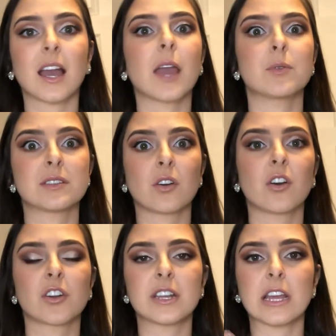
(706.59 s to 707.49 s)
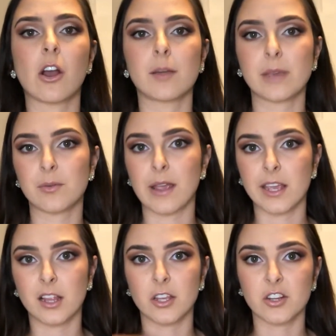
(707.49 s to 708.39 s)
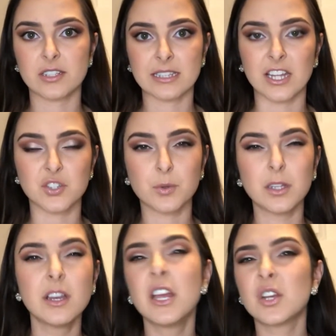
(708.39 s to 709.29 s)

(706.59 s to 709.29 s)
I was already on my regular schedule.